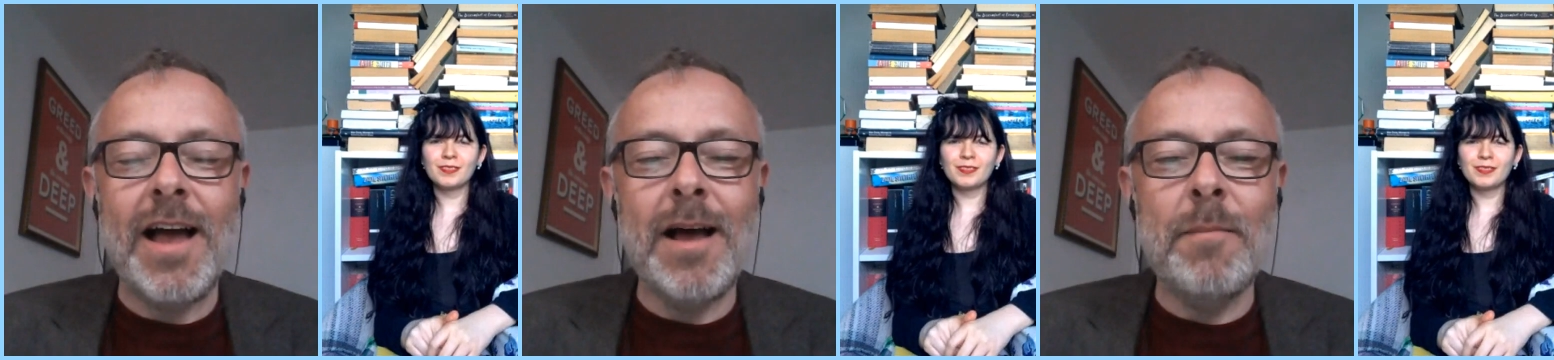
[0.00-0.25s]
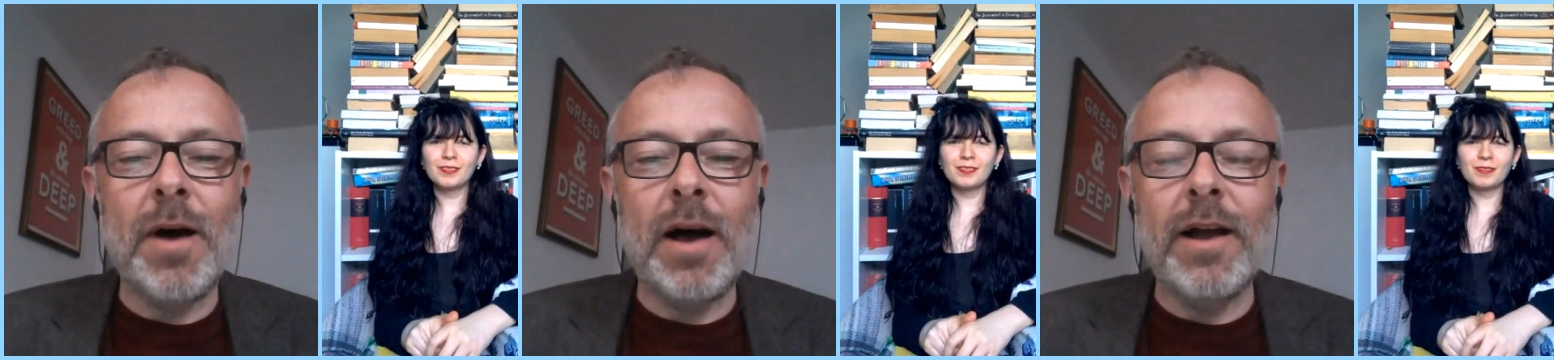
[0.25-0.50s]

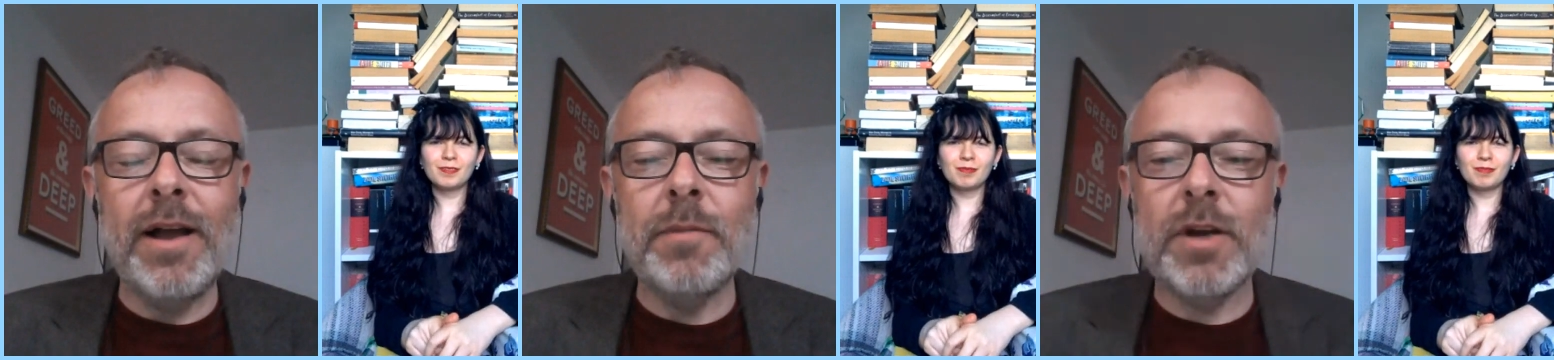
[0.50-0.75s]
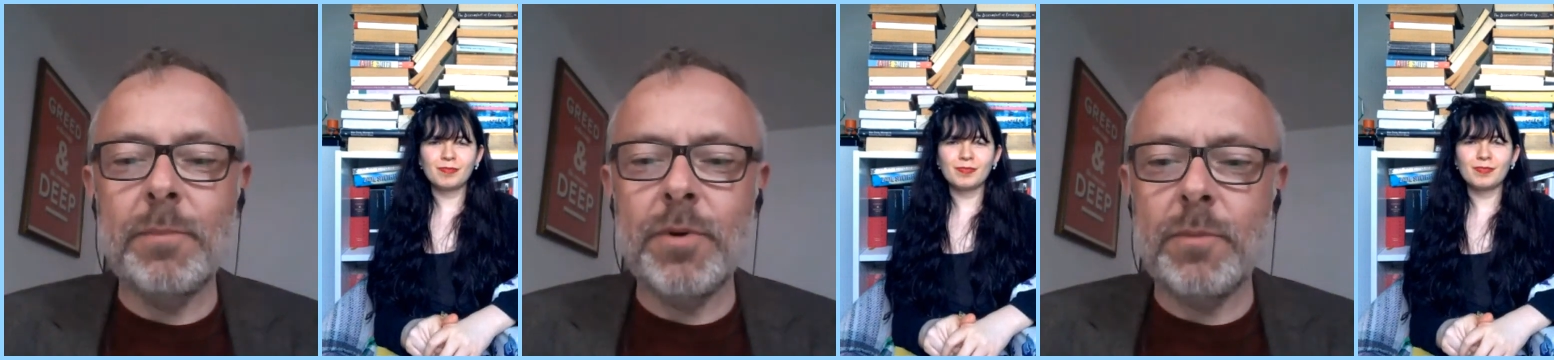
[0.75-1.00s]
Speaker 1: Um,
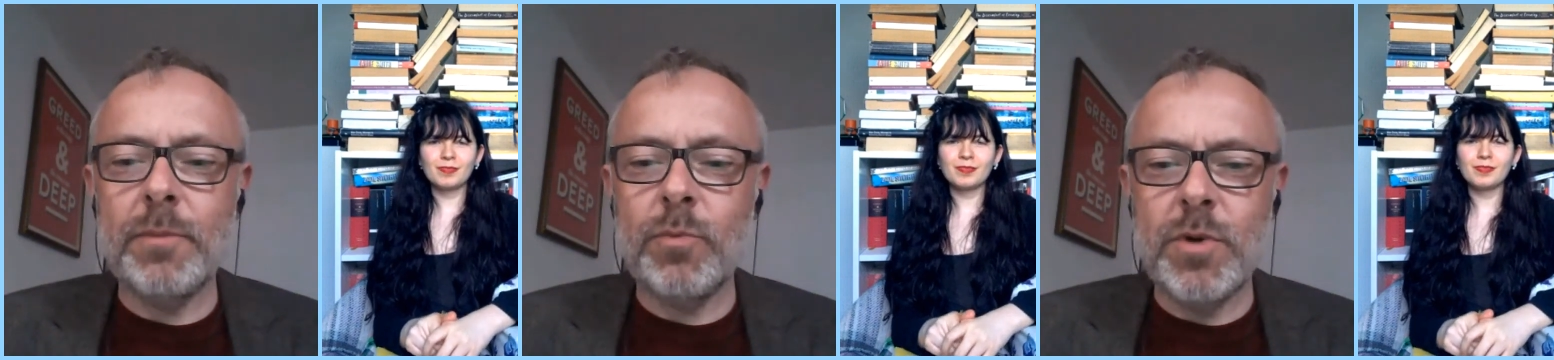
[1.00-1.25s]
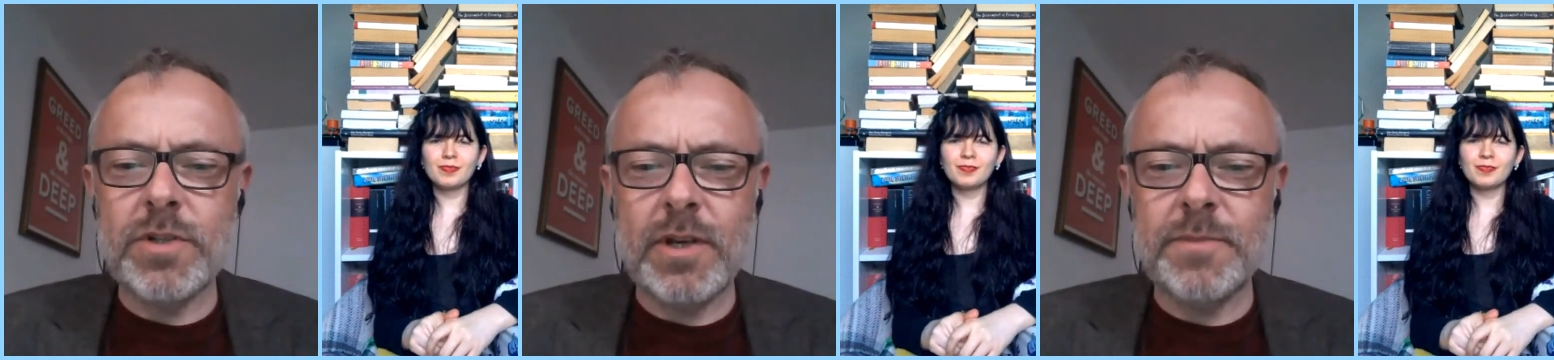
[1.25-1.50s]
I'm going to put up
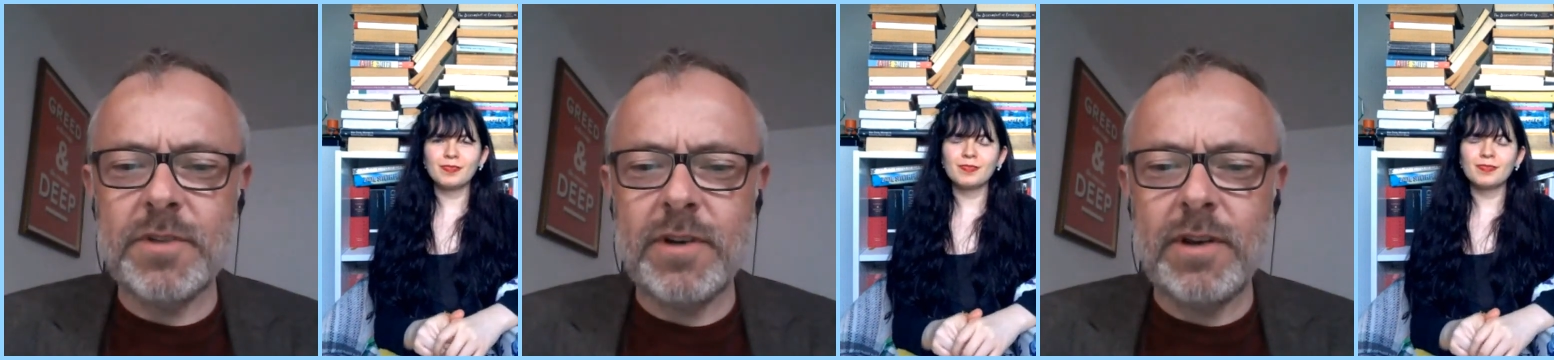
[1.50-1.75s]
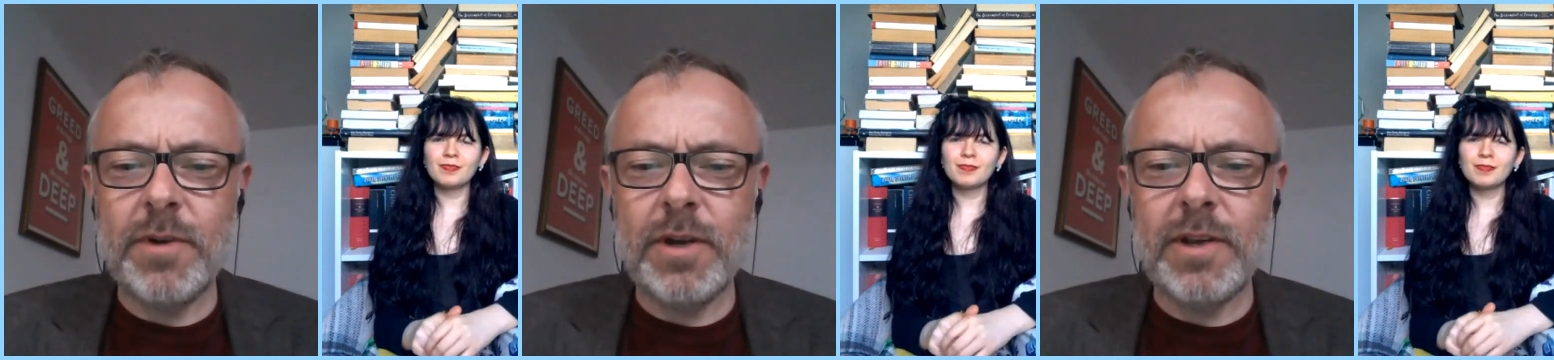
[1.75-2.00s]
one more
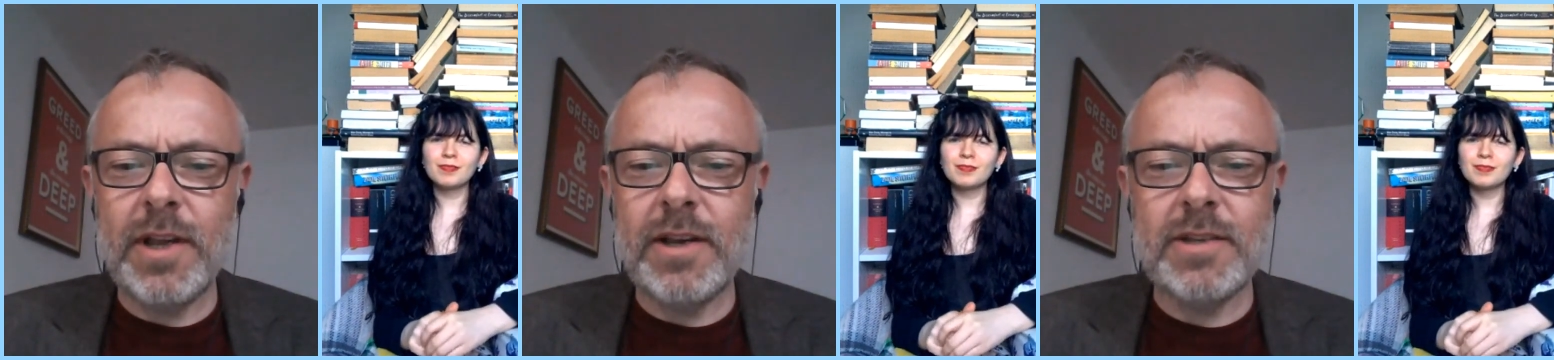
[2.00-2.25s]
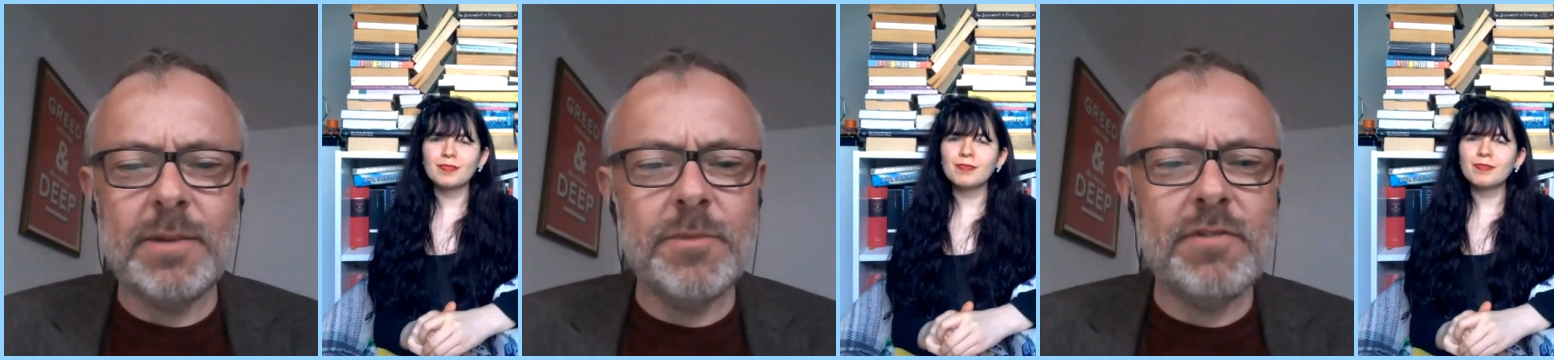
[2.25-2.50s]
time. Sorry, here we go.
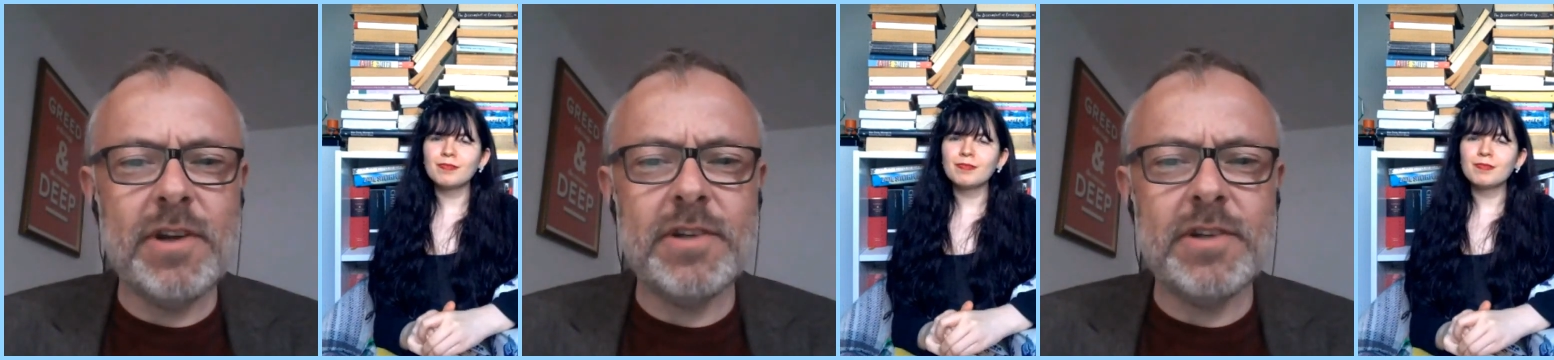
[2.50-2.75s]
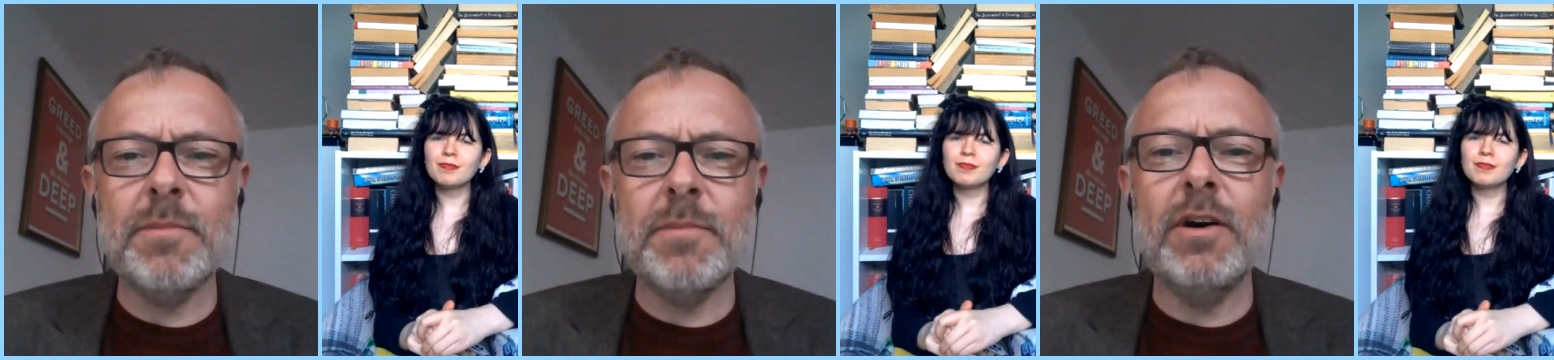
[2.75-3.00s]
Yeah, because I'm
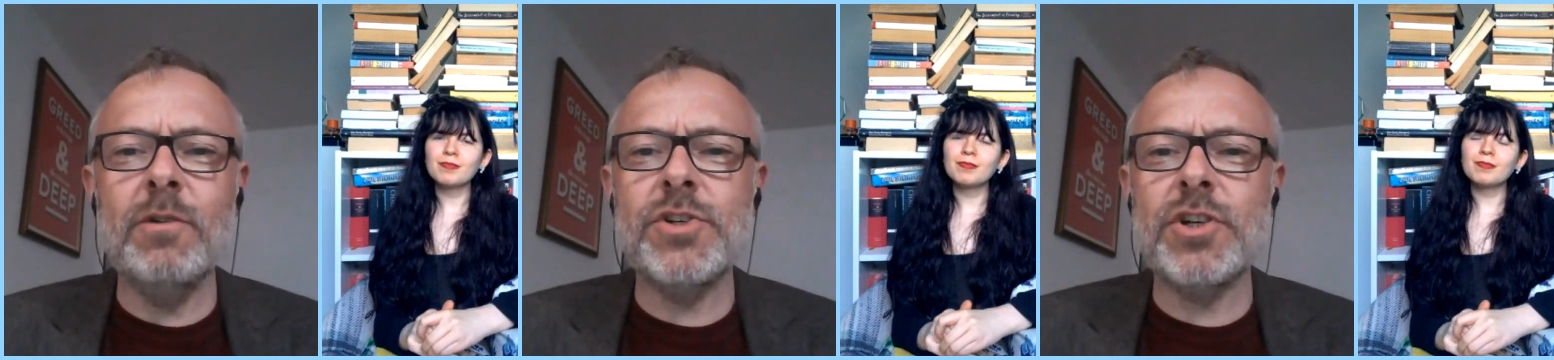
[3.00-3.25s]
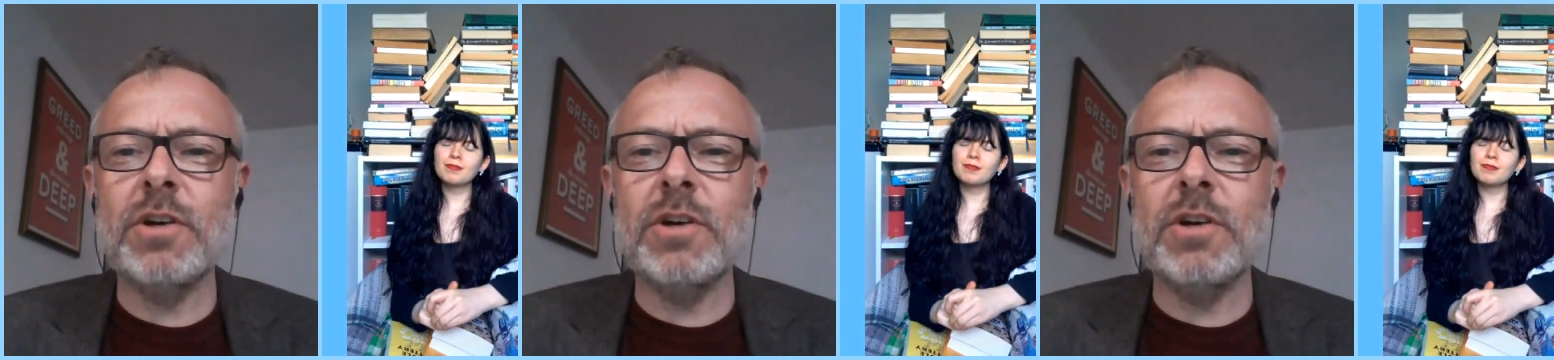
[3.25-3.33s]
directing my